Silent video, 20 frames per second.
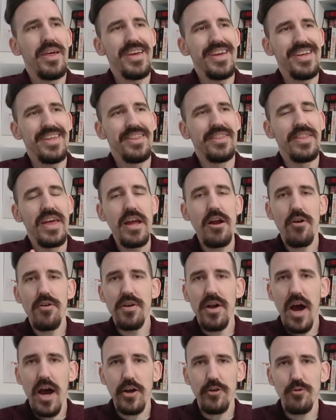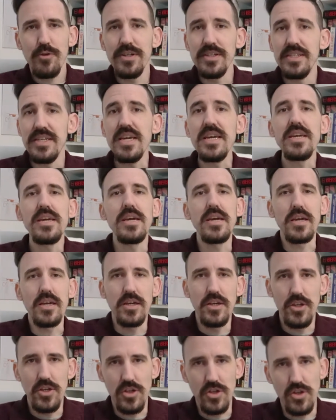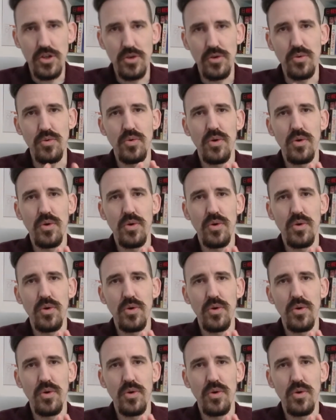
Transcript: they are not critiquing you.